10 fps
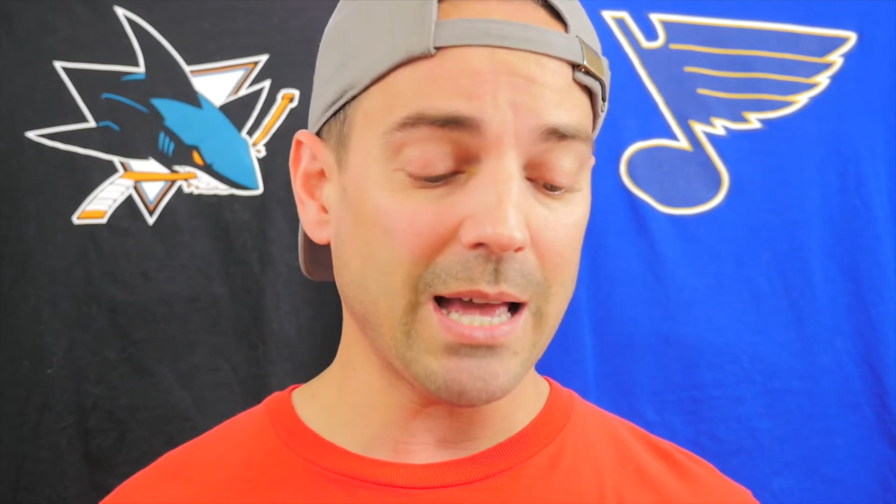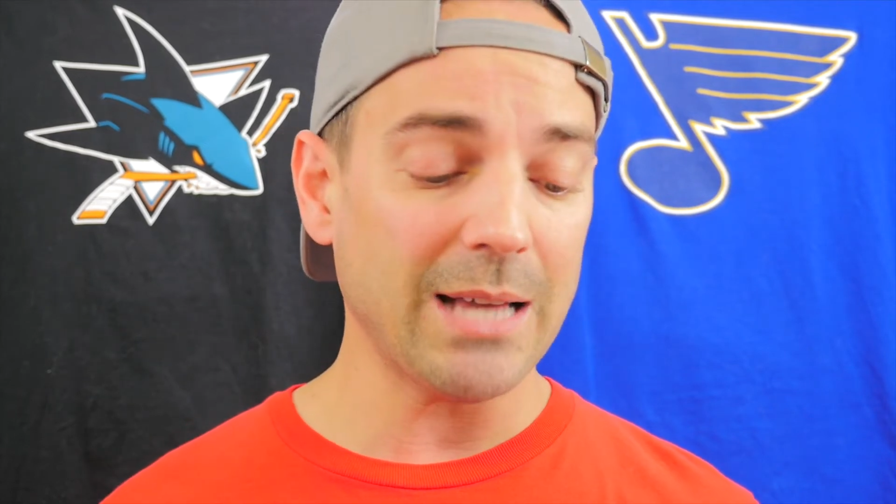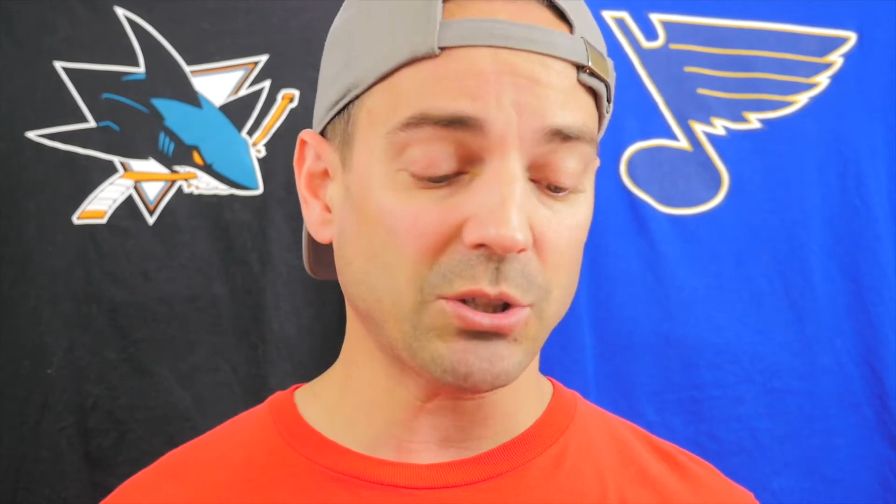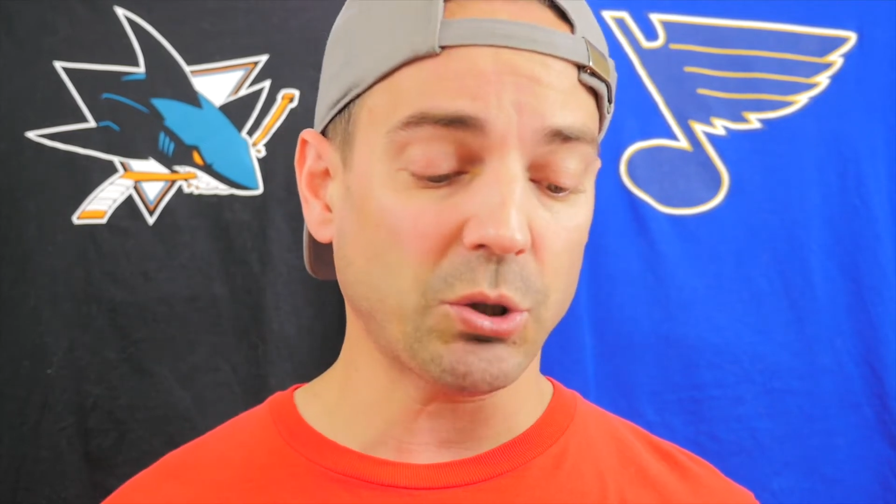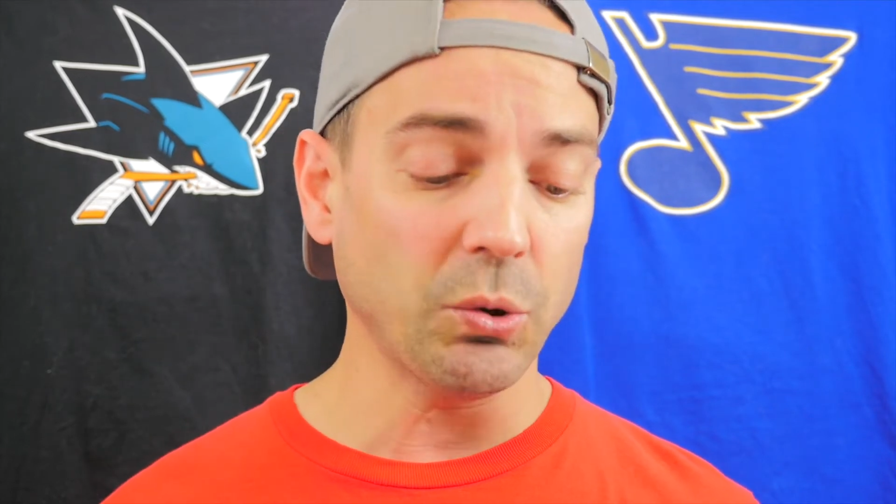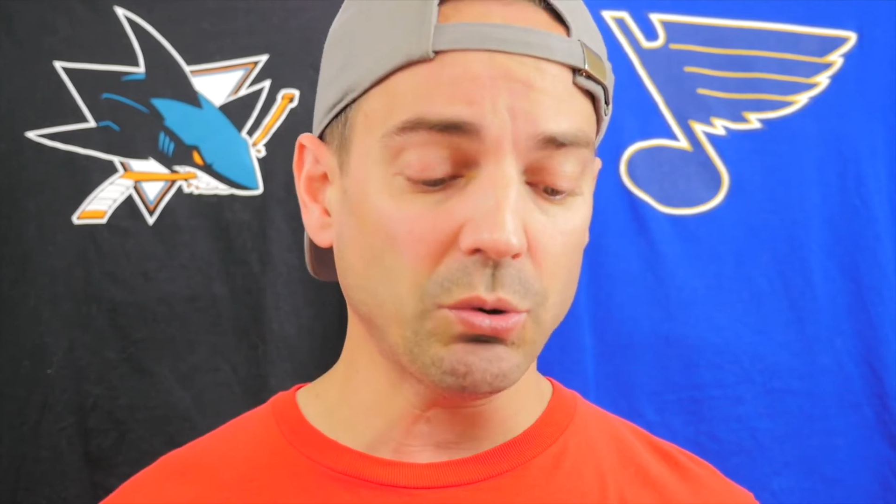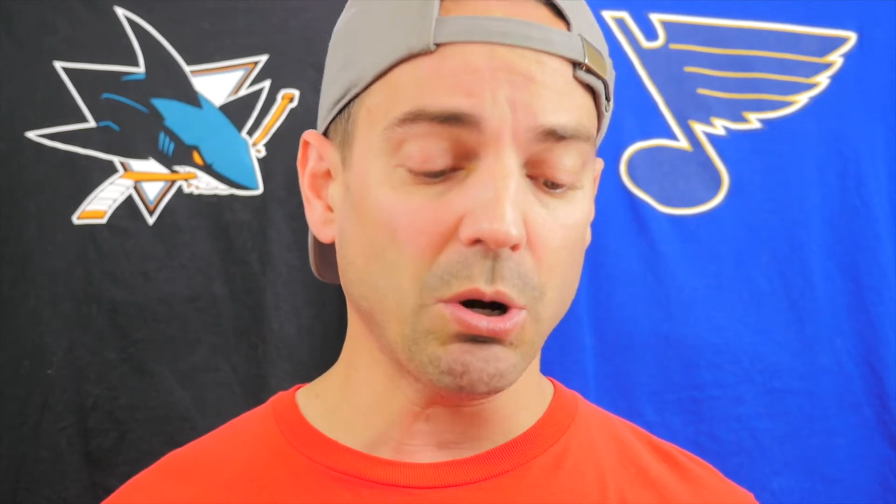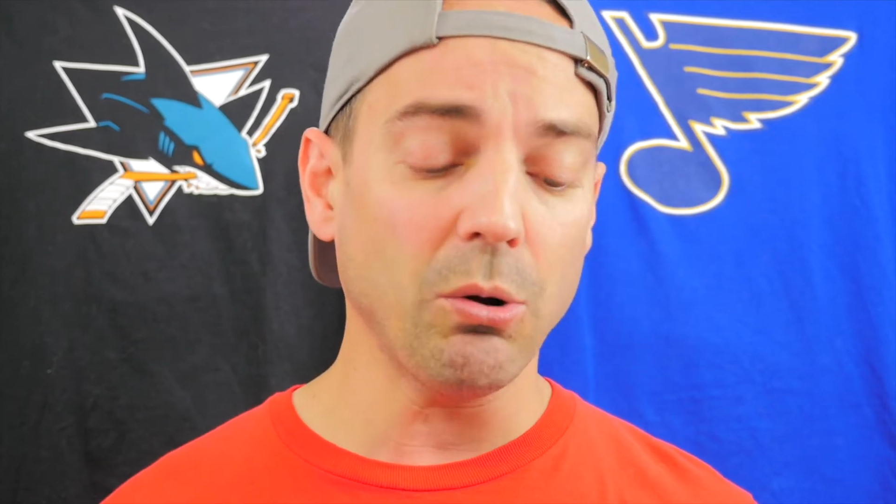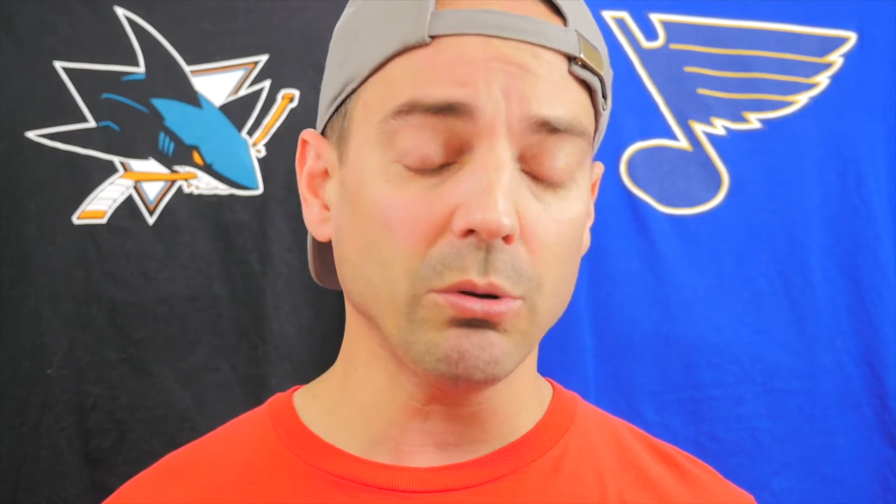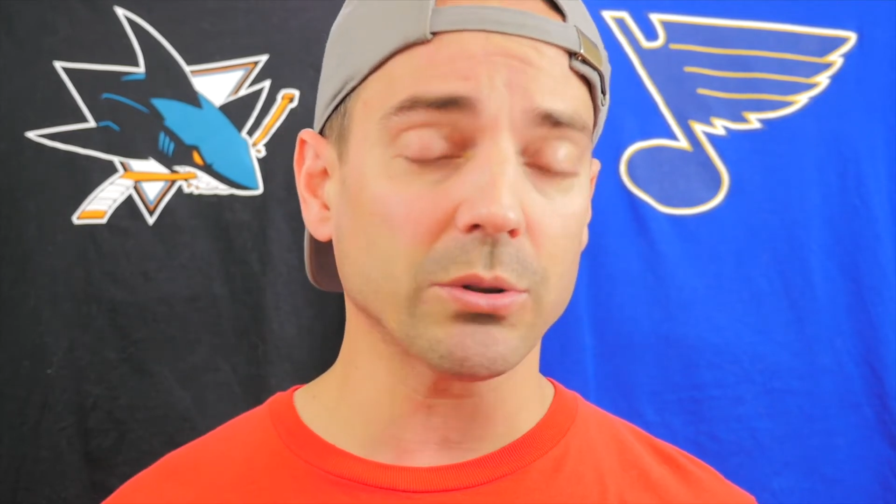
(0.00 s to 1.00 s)
has two
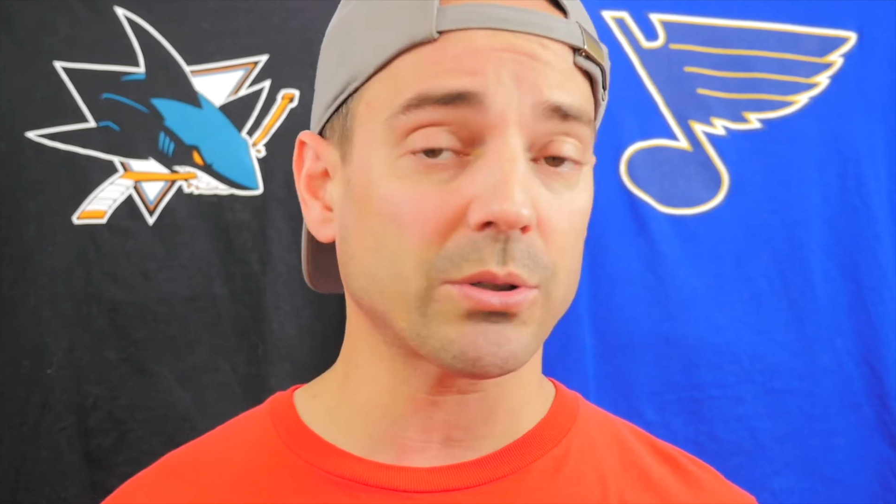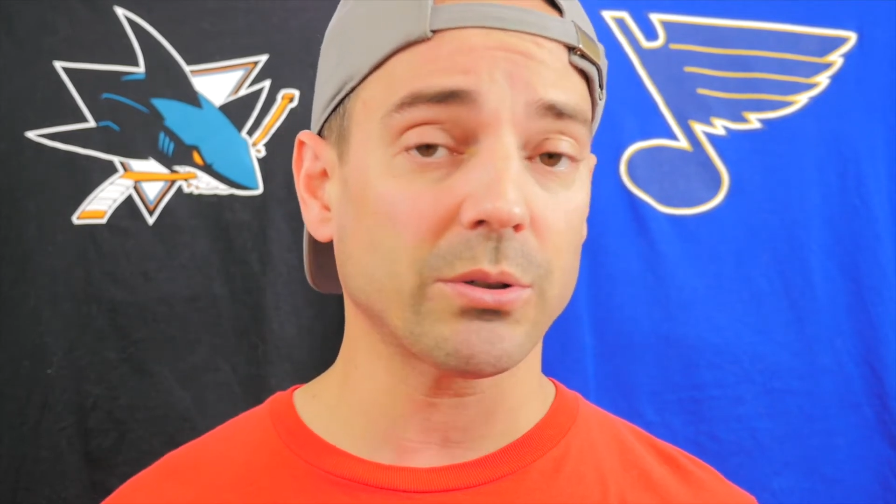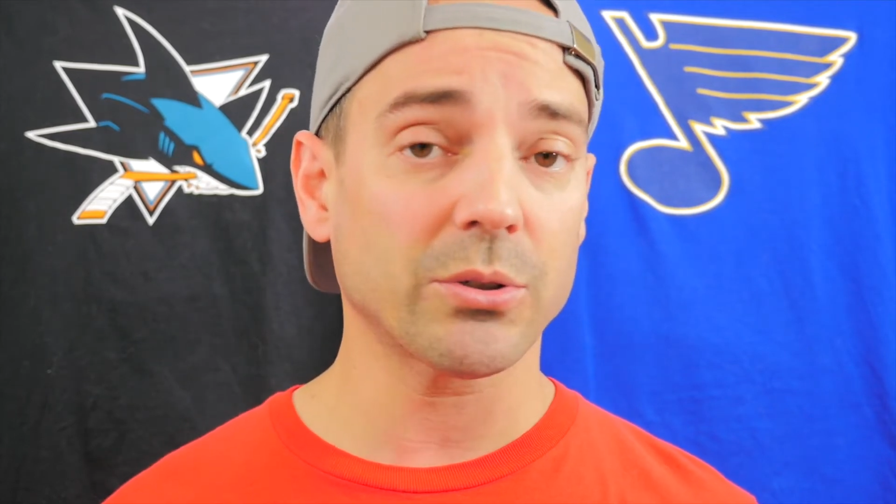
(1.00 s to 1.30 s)
goals